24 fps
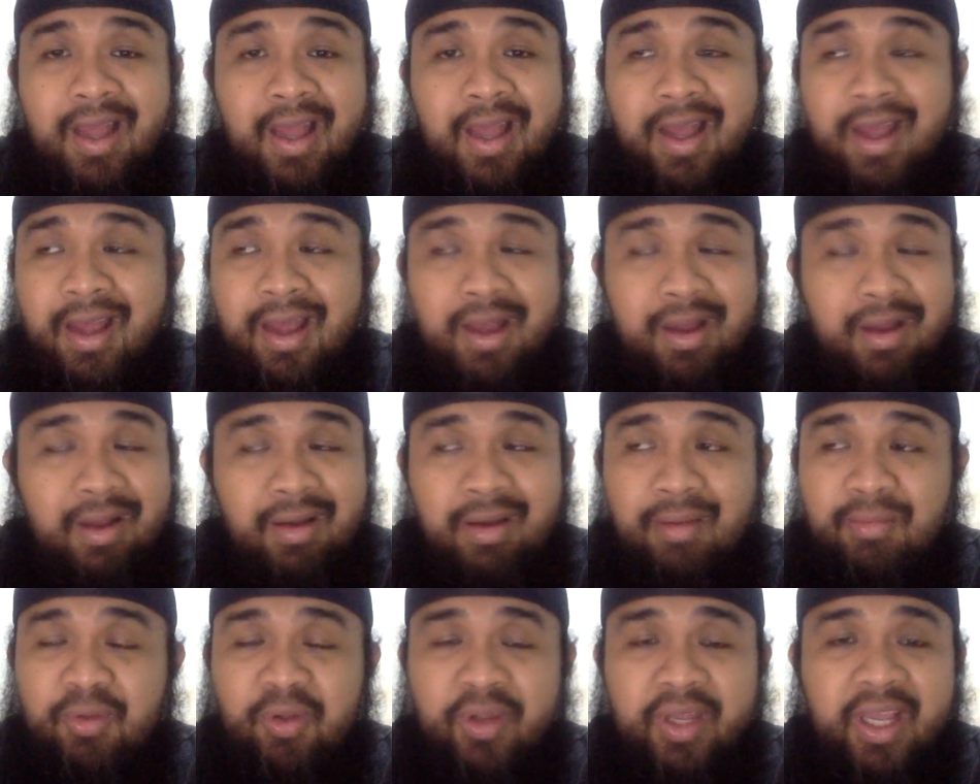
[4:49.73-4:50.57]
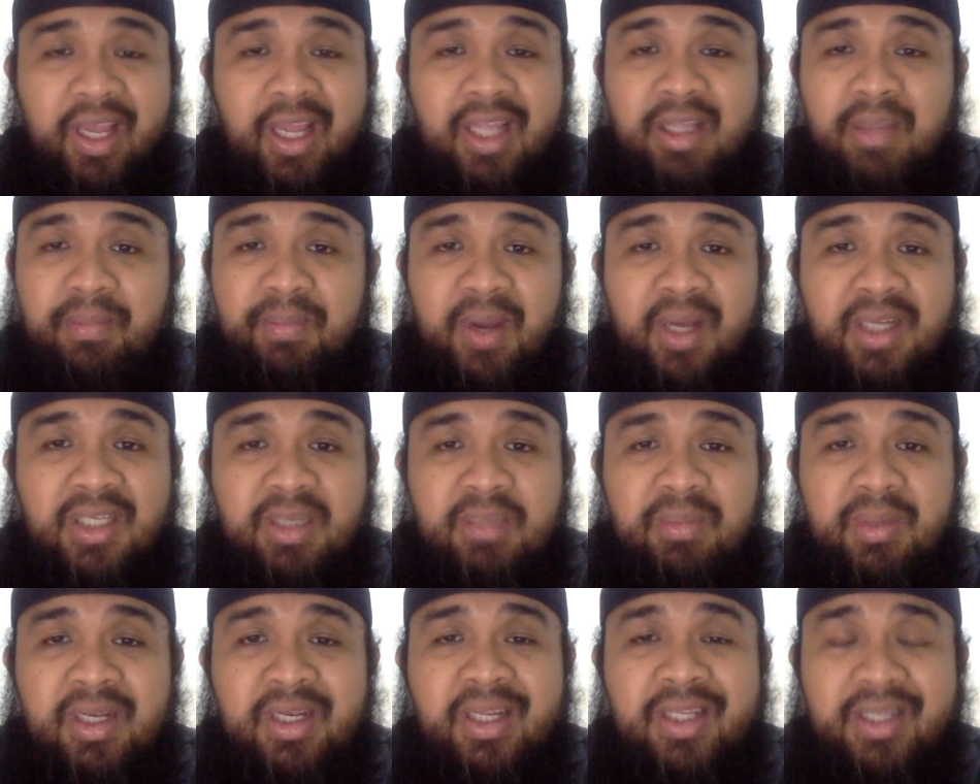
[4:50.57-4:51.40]
I'm looking at the
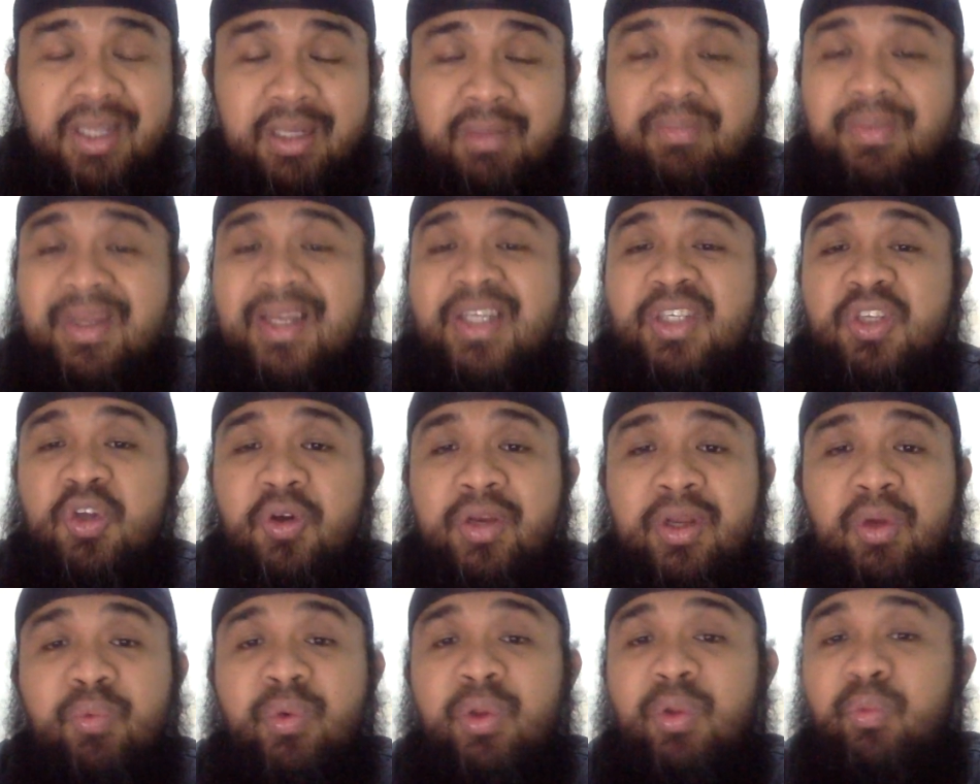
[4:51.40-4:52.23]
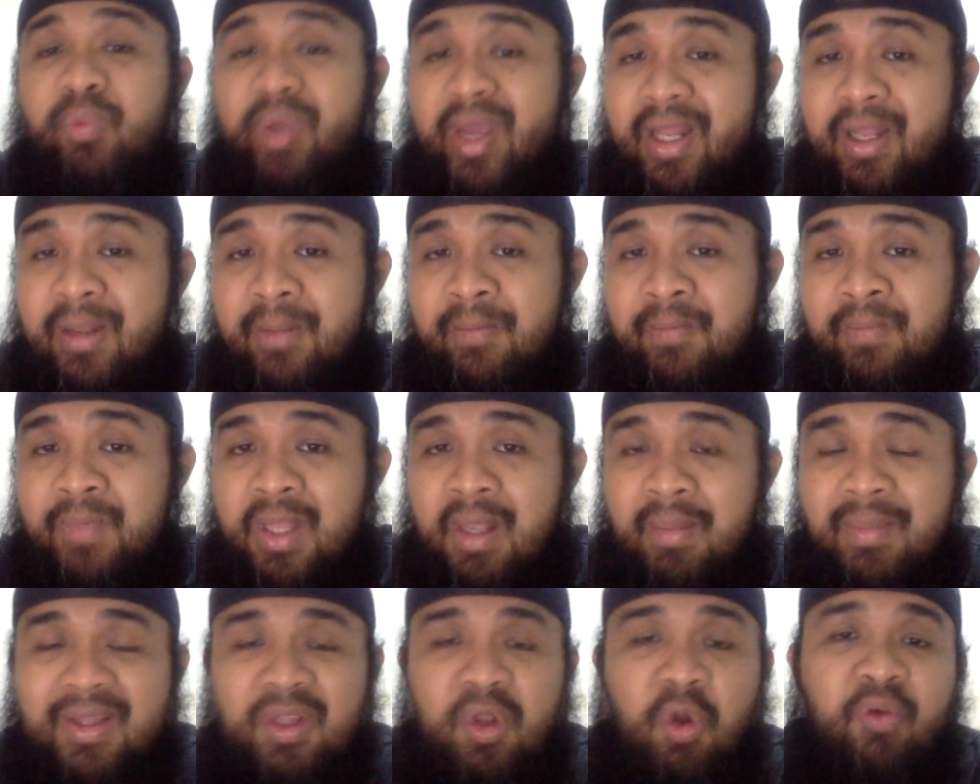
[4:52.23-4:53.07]
possibility that Minnesota will win,
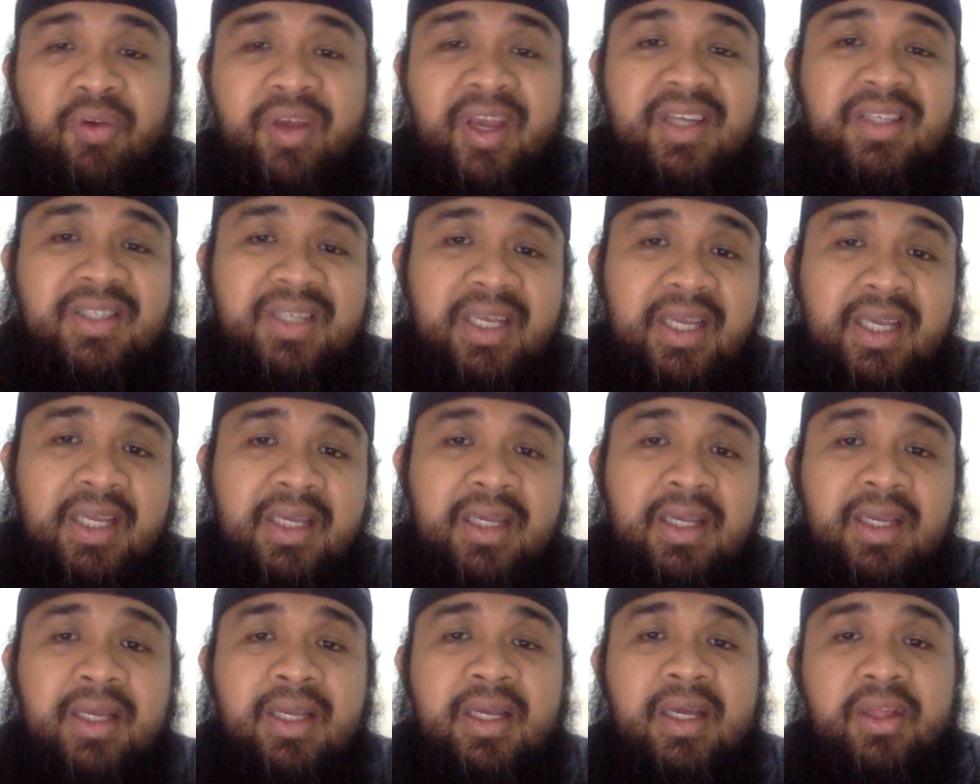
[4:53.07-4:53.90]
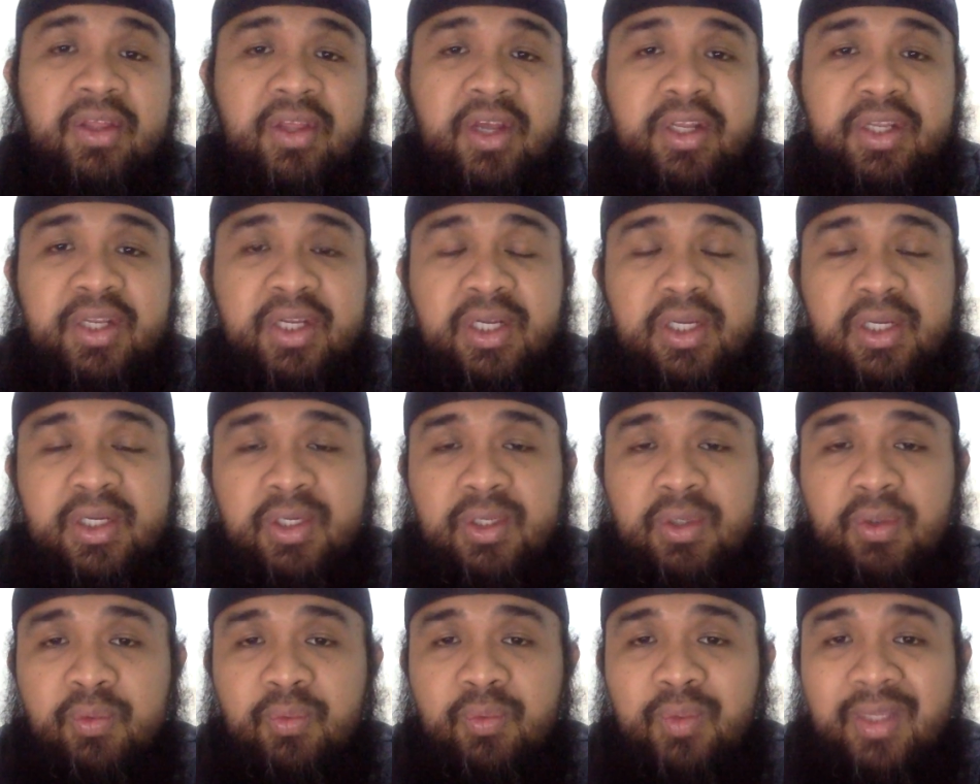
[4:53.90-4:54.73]
but OKC Thunder
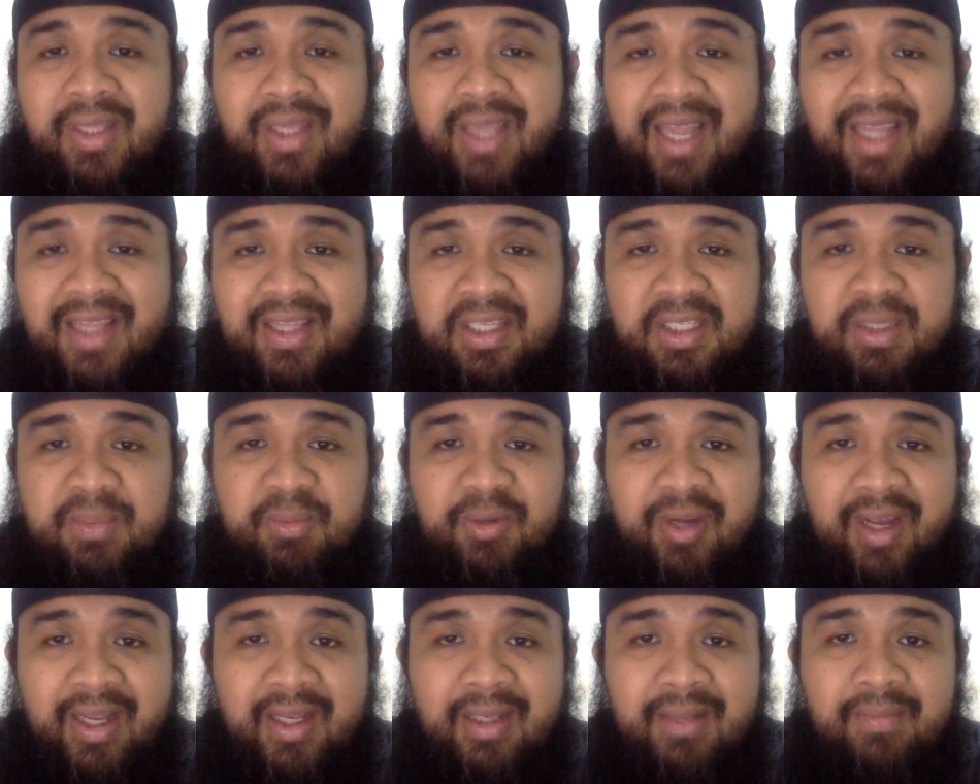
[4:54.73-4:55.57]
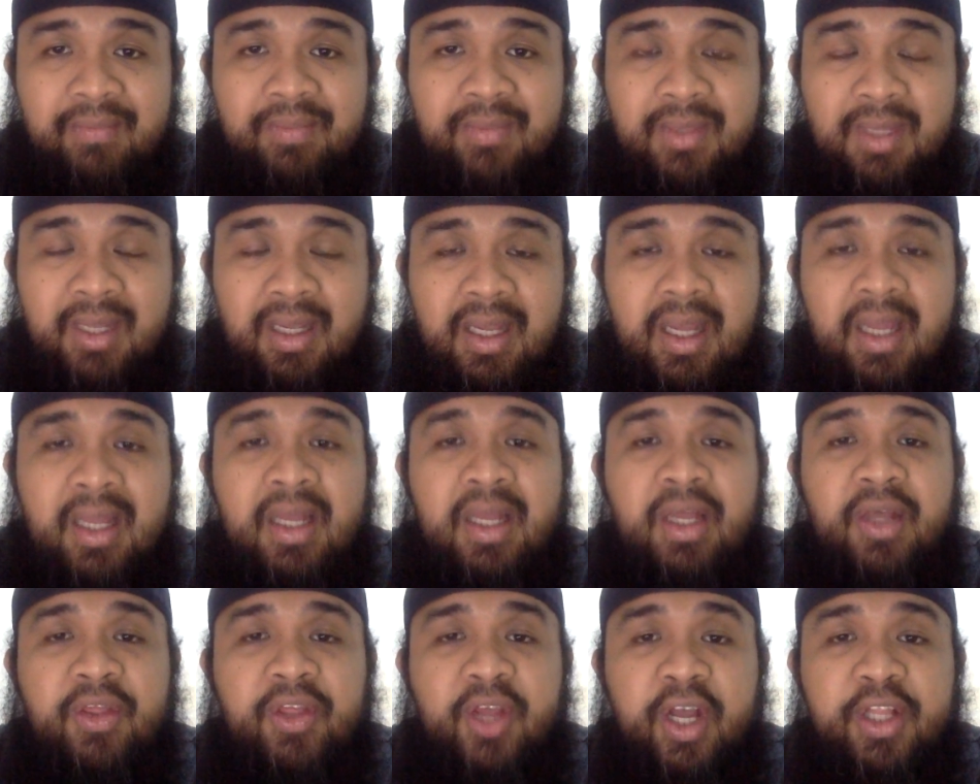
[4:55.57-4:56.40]
will get the spread.
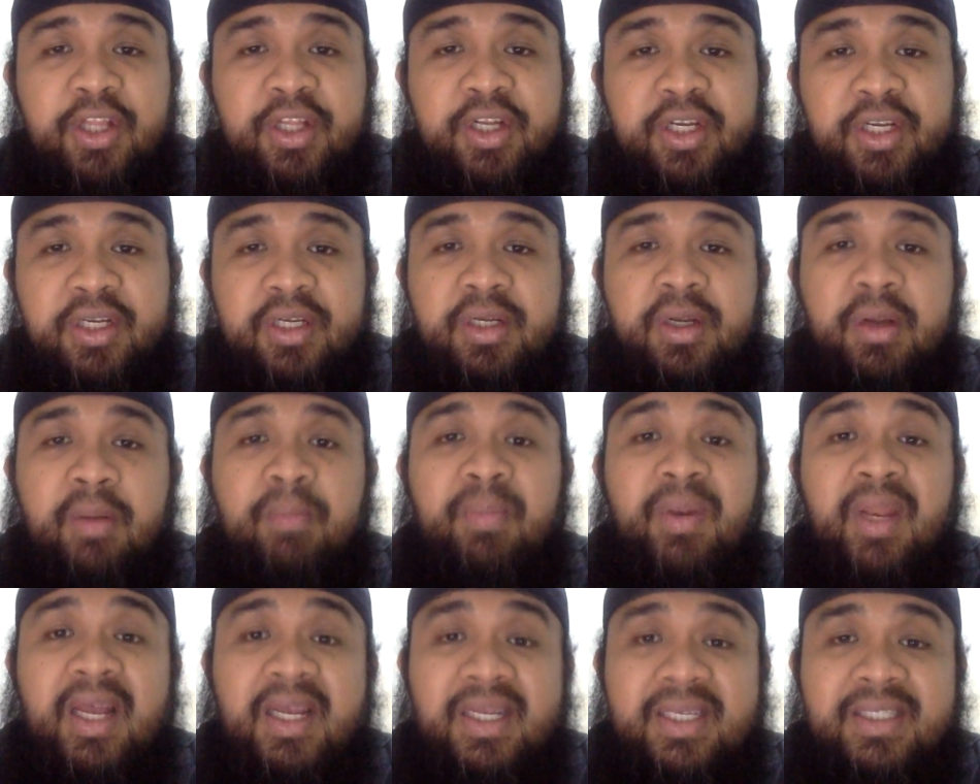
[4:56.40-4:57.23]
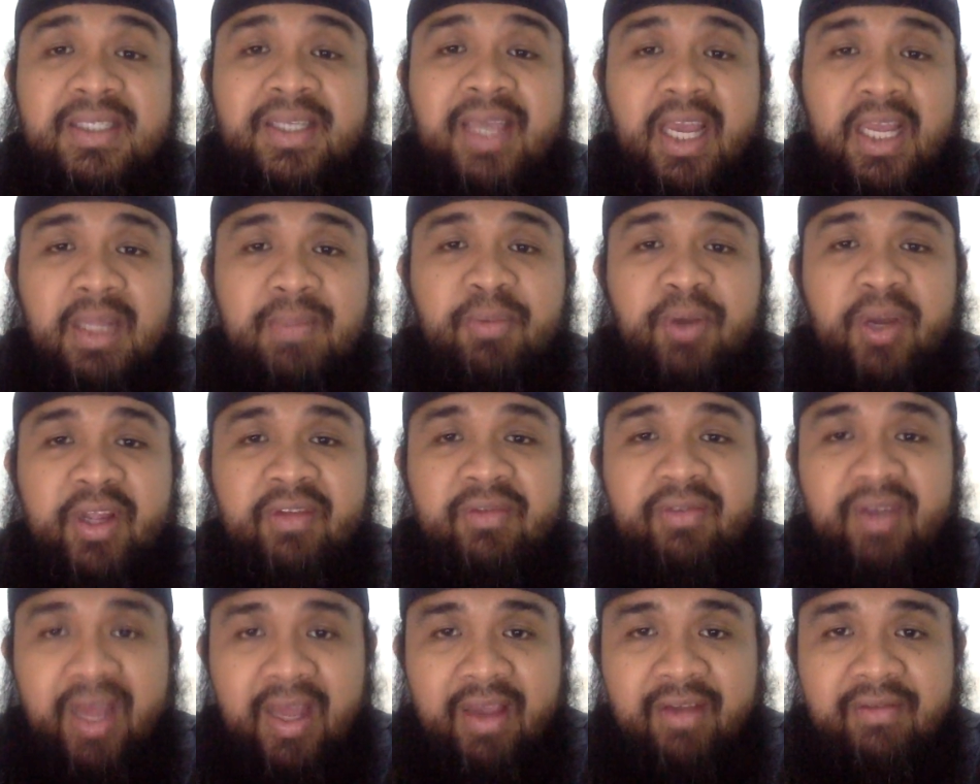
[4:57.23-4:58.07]
Thunder plus
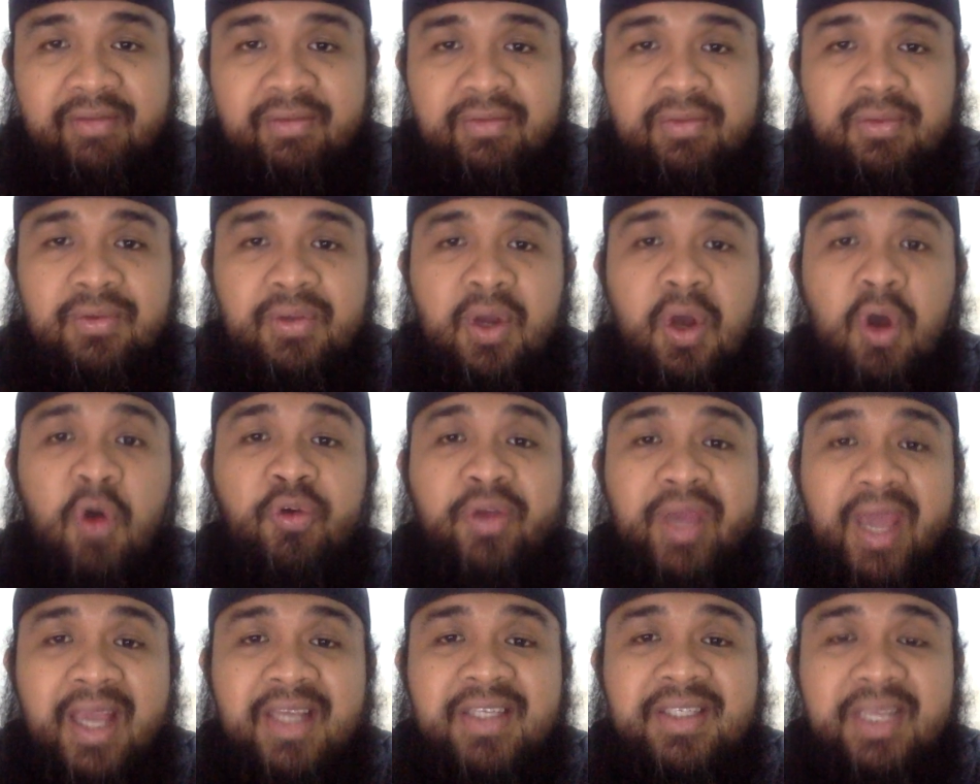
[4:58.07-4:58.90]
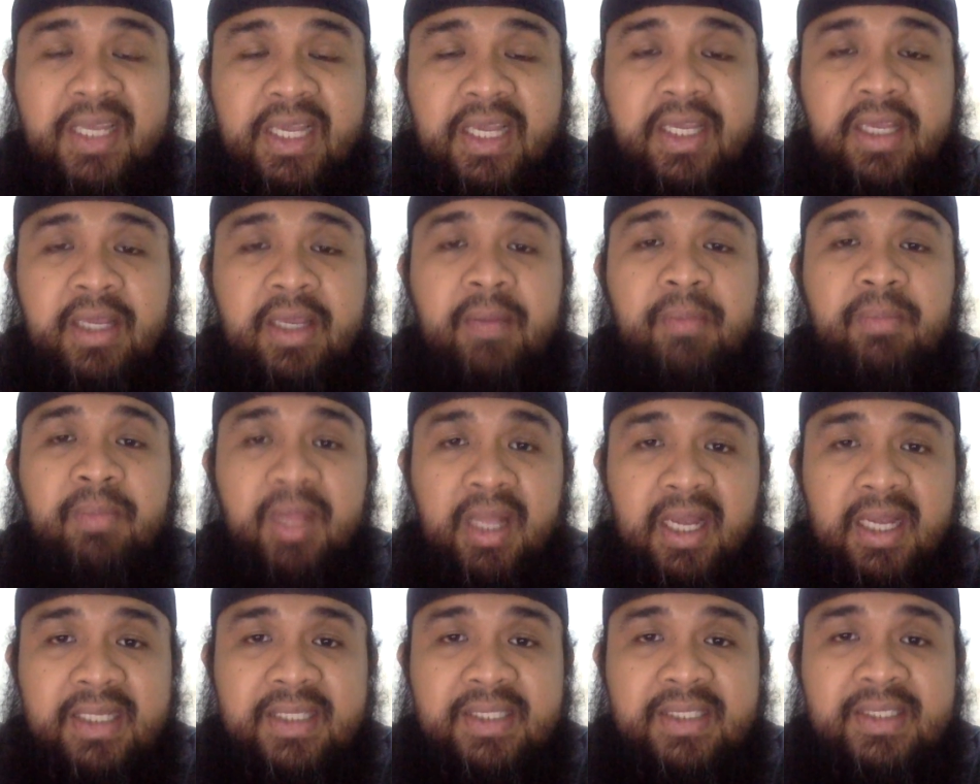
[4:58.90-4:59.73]
8.5. OKC
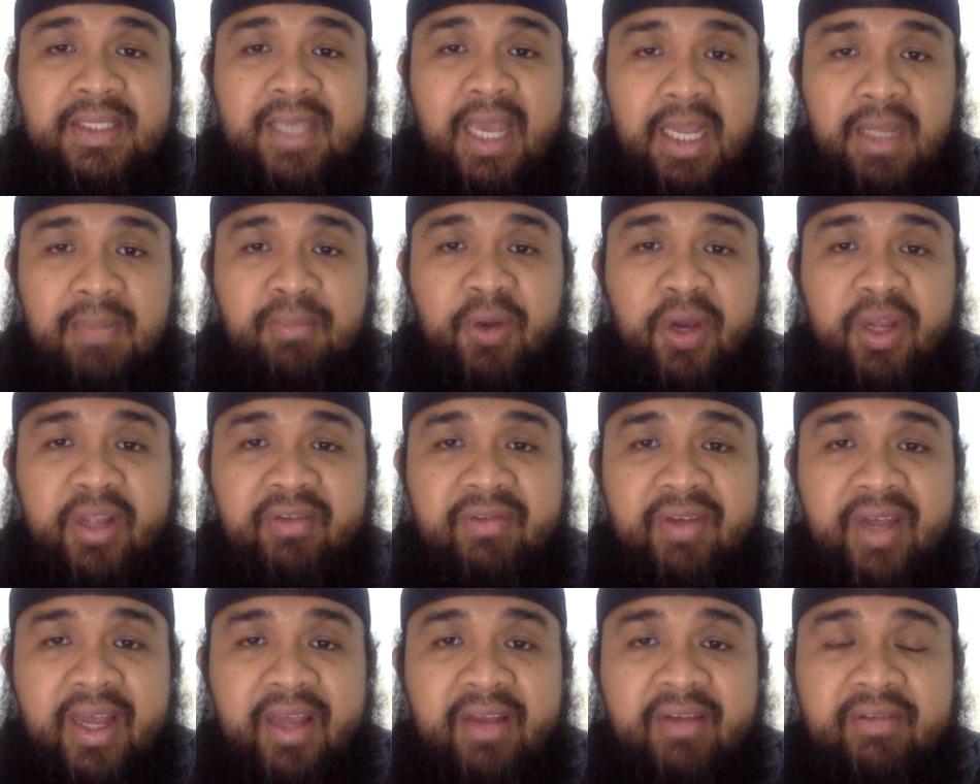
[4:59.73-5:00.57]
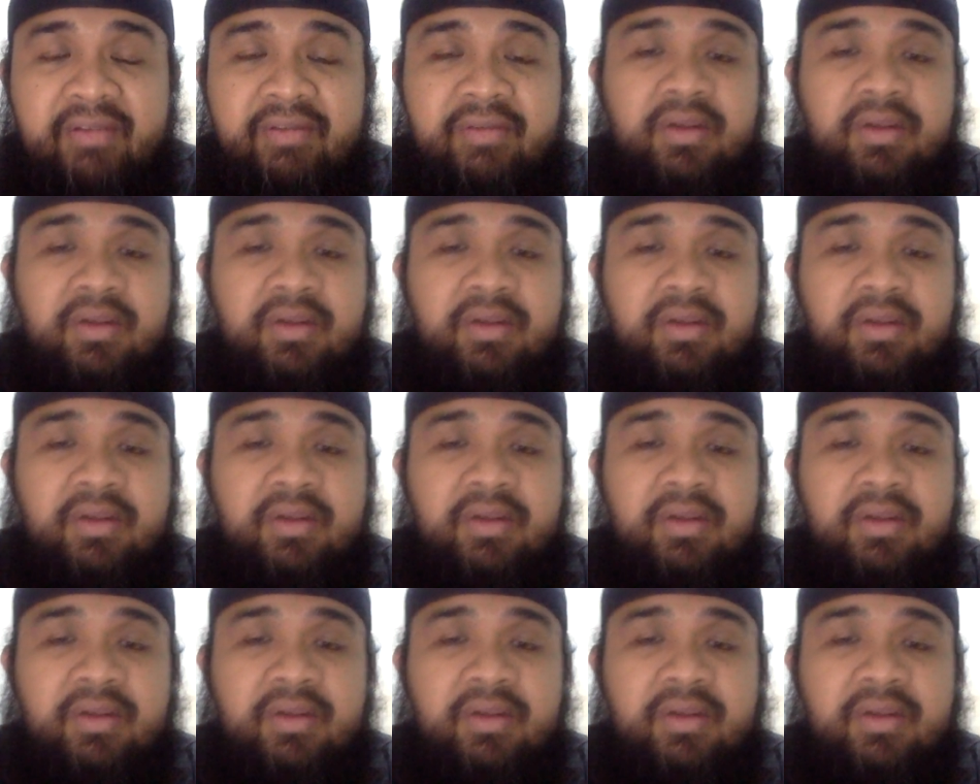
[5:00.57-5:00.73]
plus 8.5.